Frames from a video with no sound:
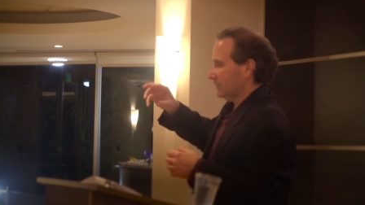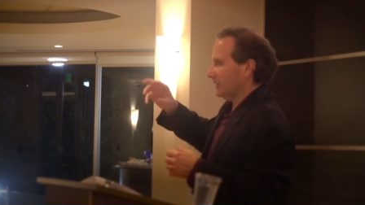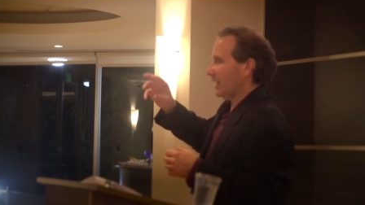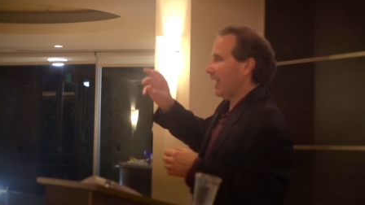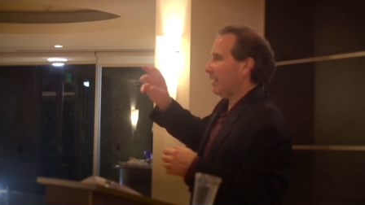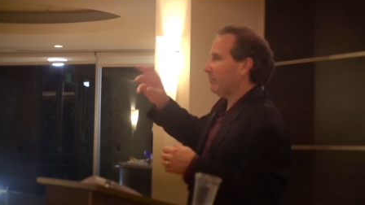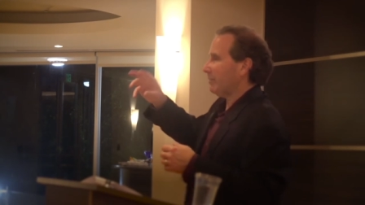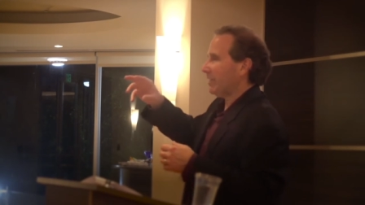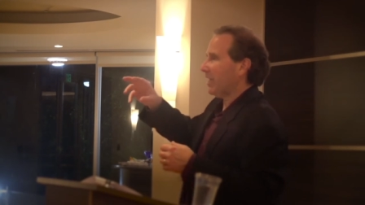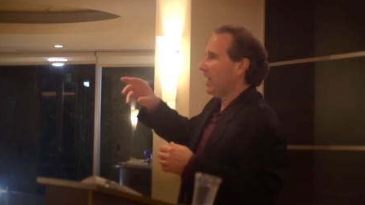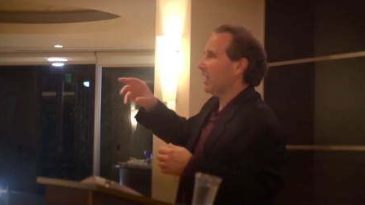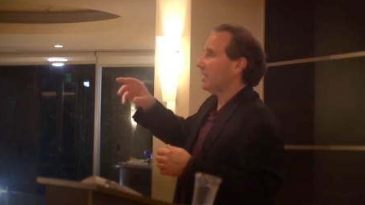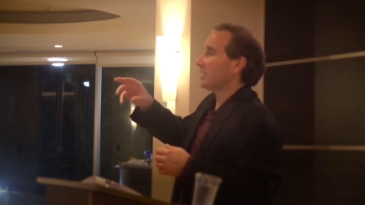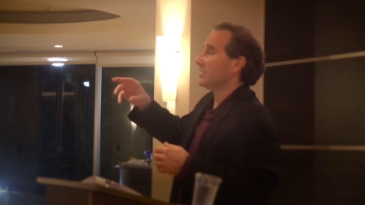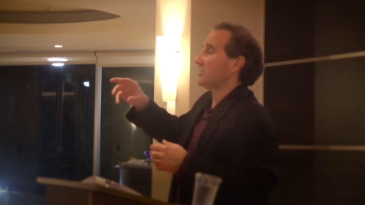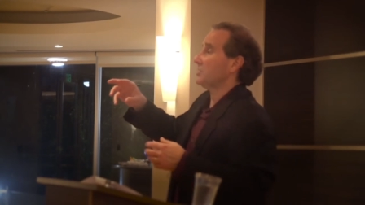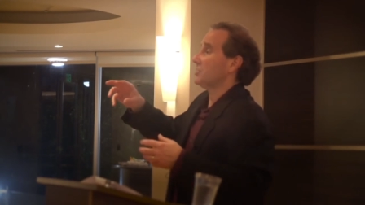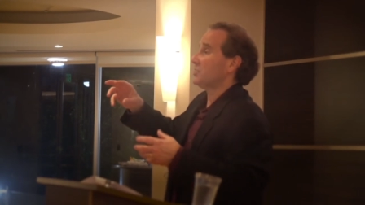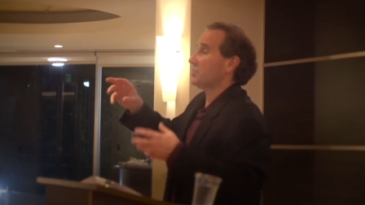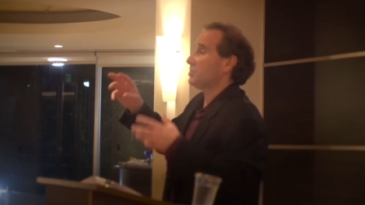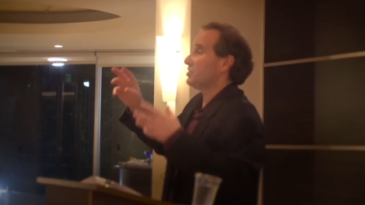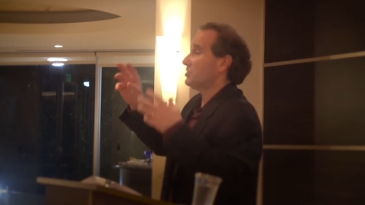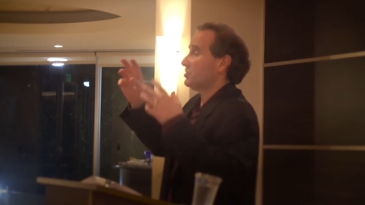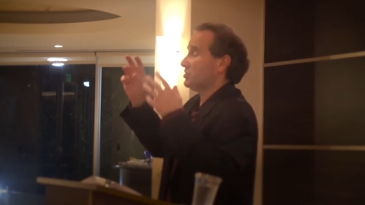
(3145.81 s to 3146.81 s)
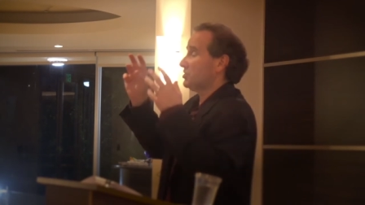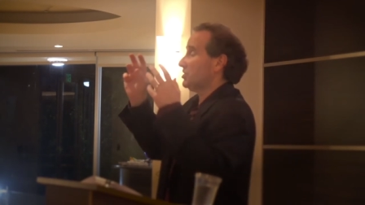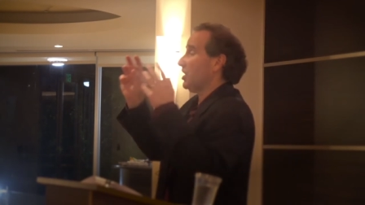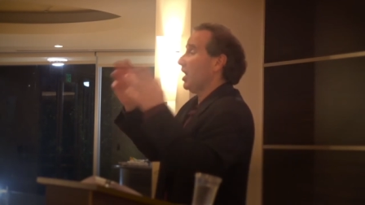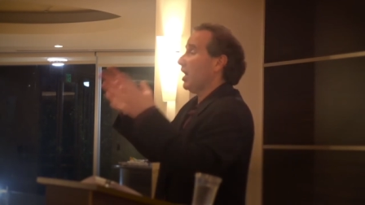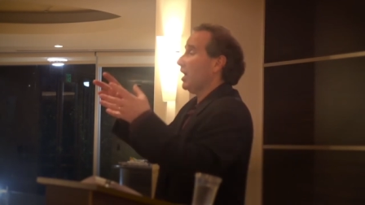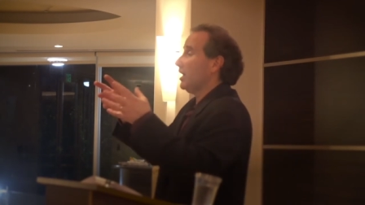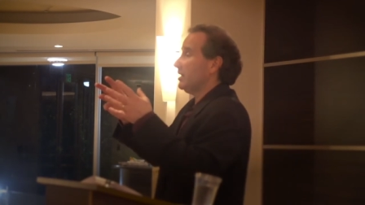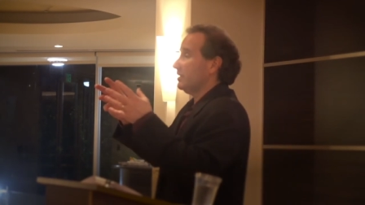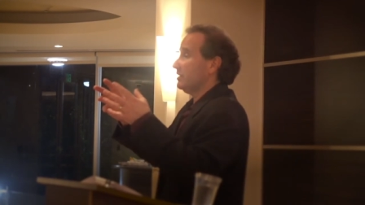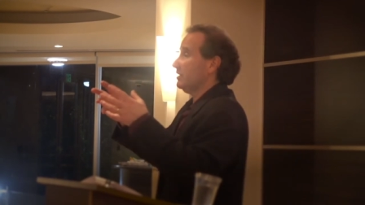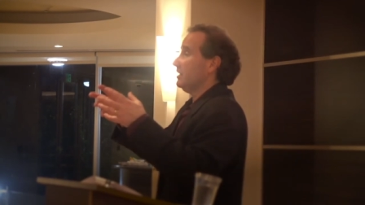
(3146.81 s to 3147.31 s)
LaBianca's
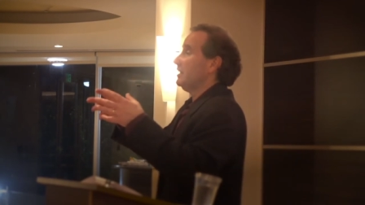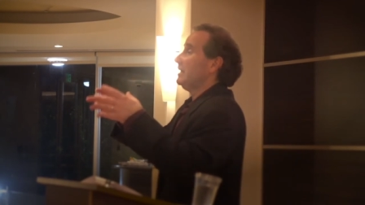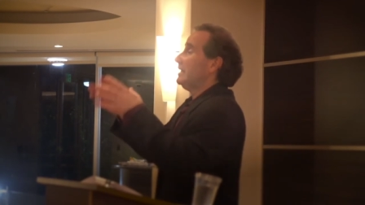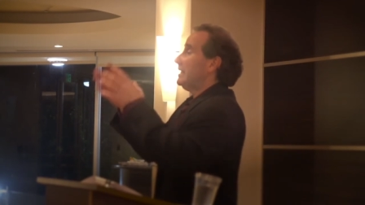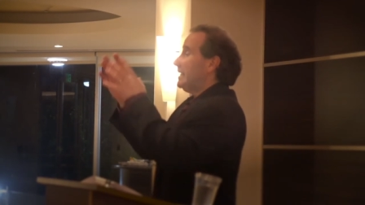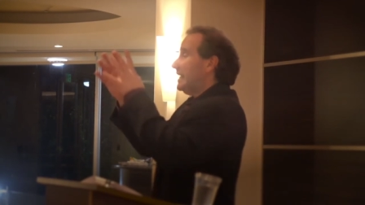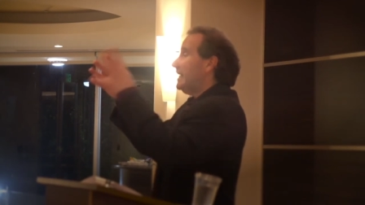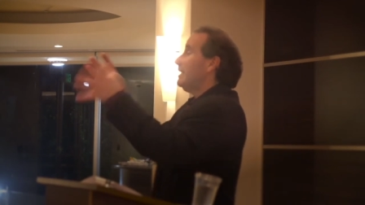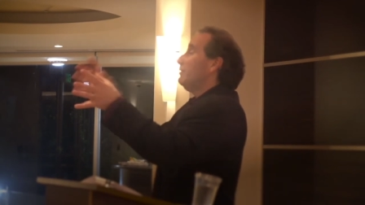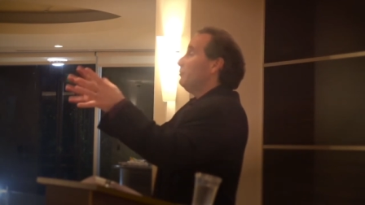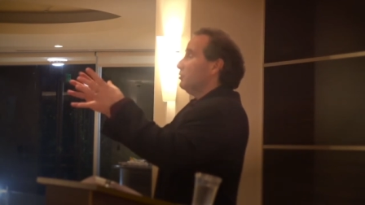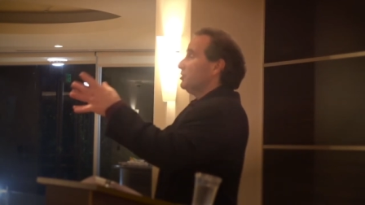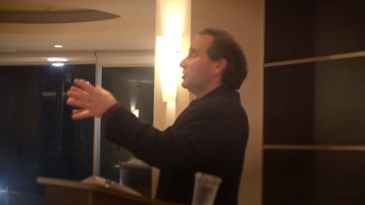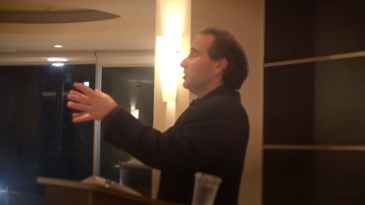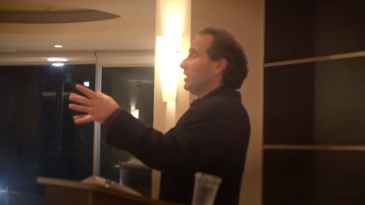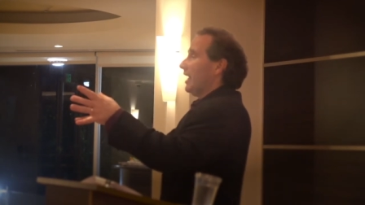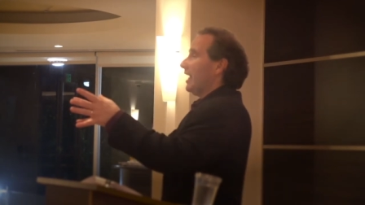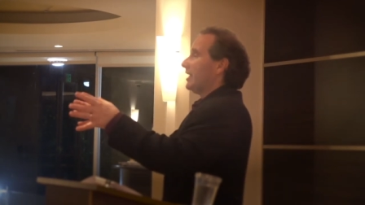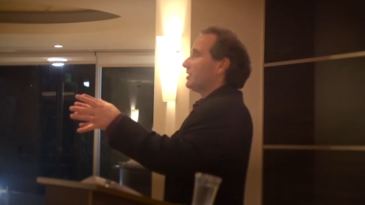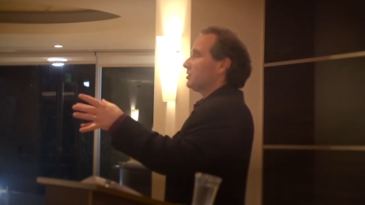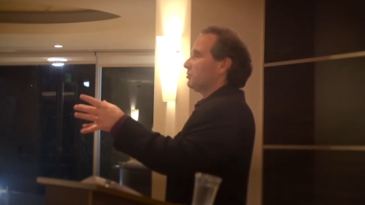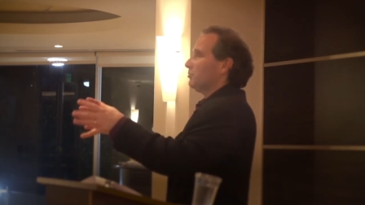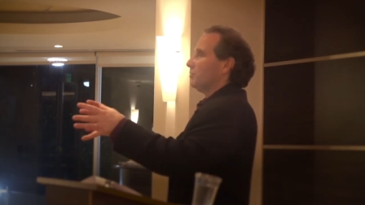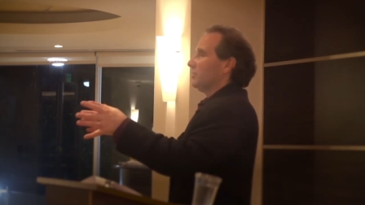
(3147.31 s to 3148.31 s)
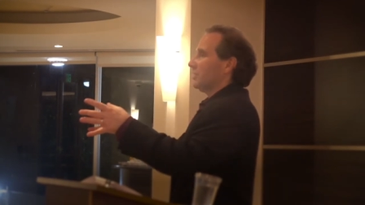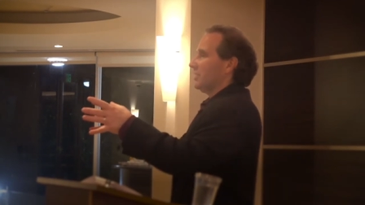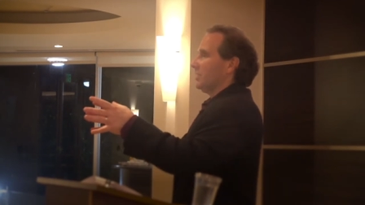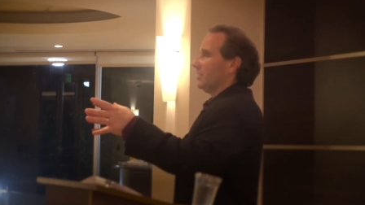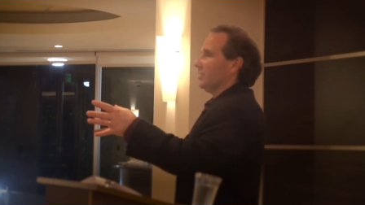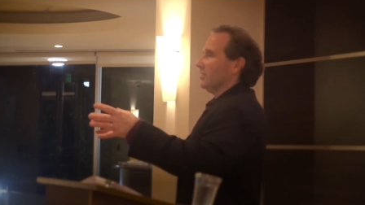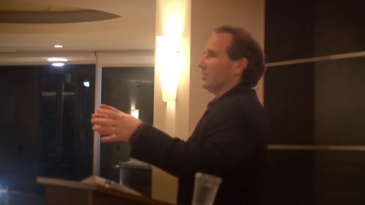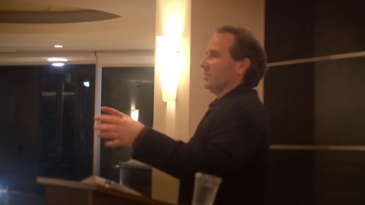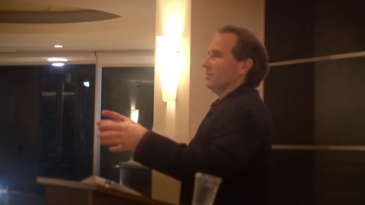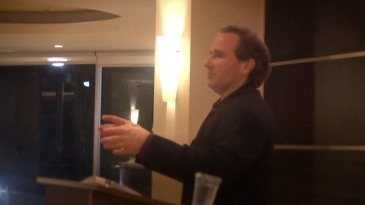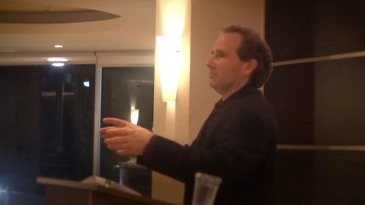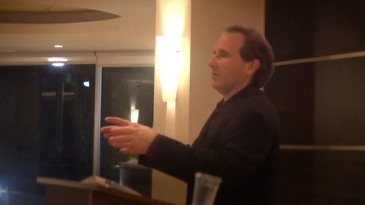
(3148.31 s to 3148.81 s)
son. He was the actual
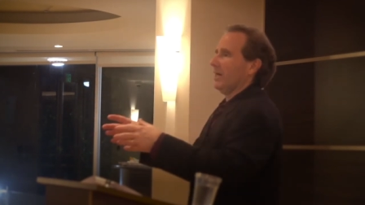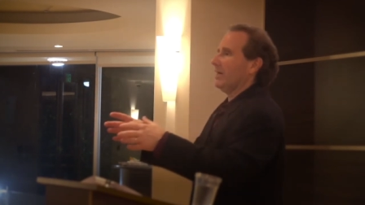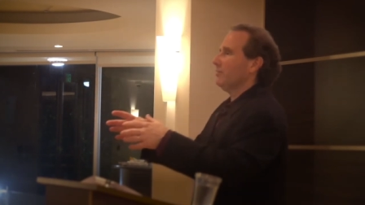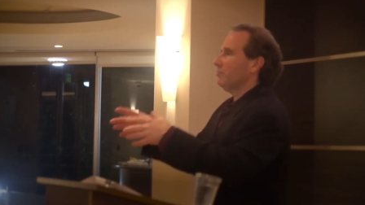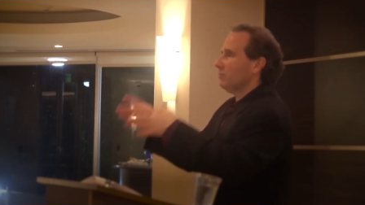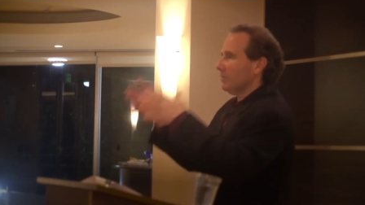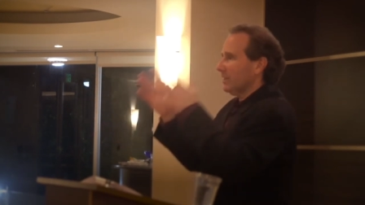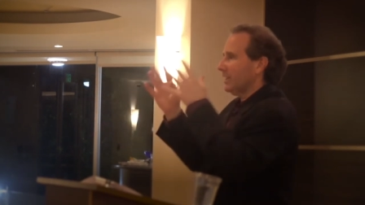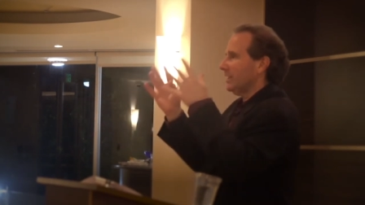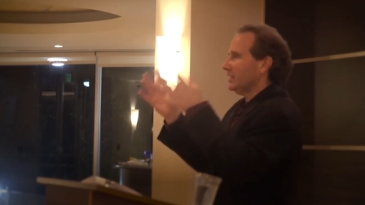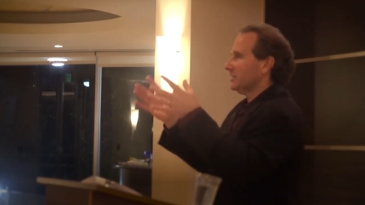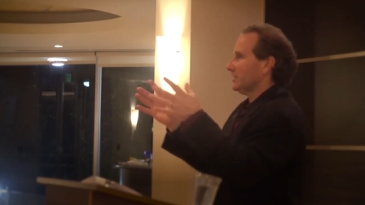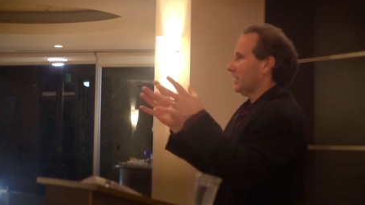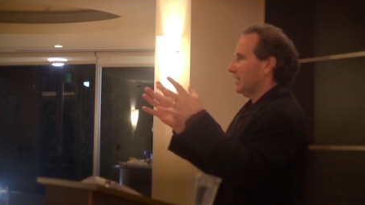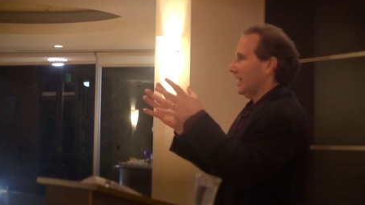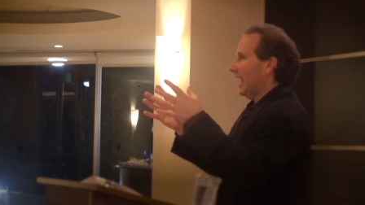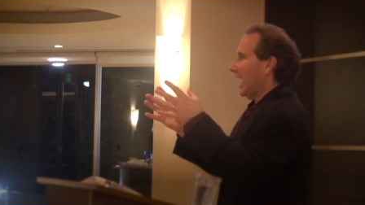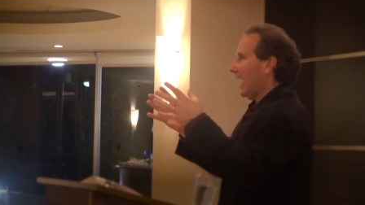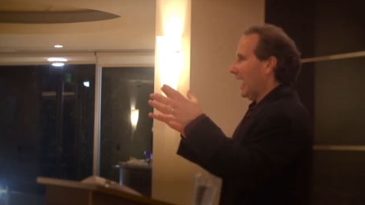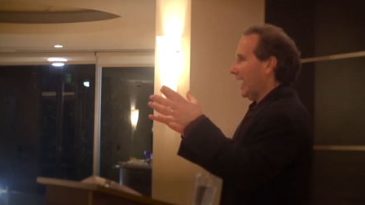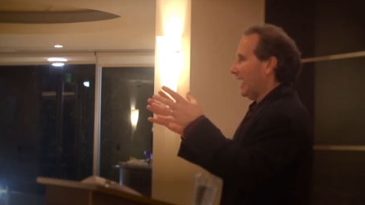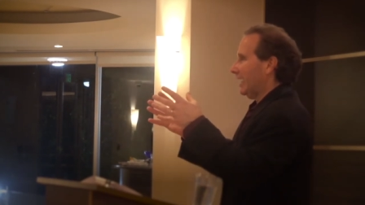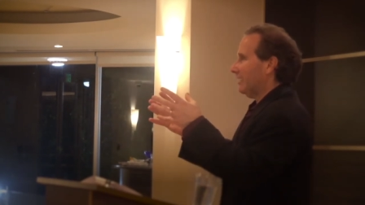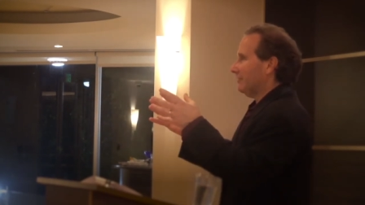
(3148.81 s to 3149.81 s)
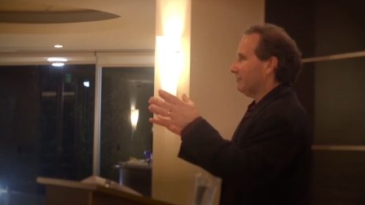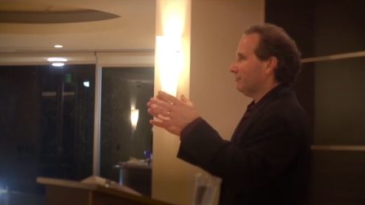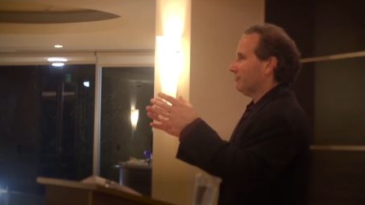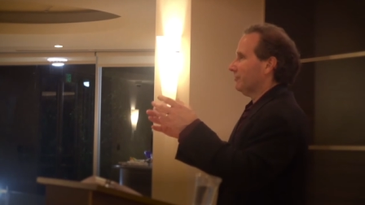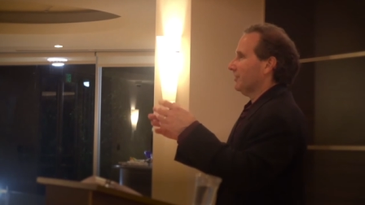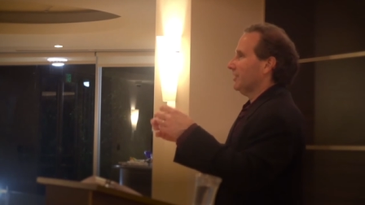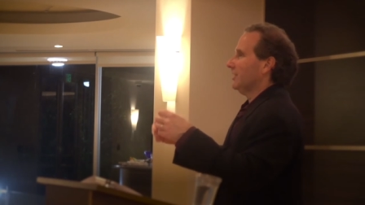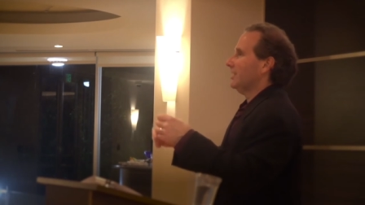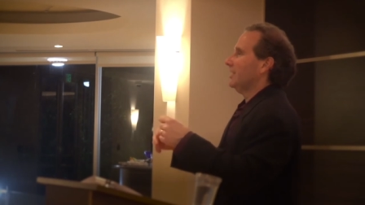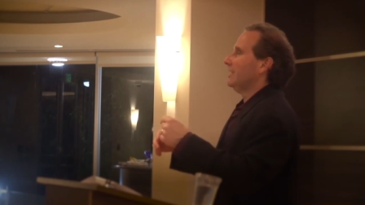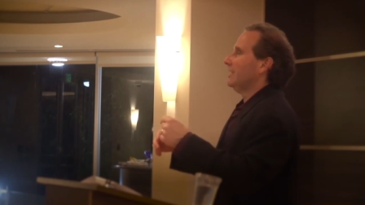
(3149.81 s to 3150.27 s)
killer, right? Well, he's alive,